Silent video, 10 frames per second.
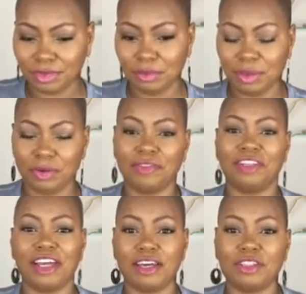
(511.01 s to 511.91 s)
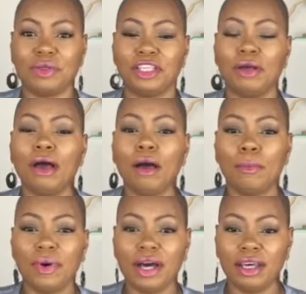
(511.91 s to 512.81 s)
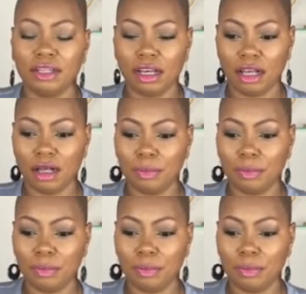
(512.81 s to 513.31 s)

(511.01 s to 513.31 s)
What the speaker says: to be perfectly honest with you. But,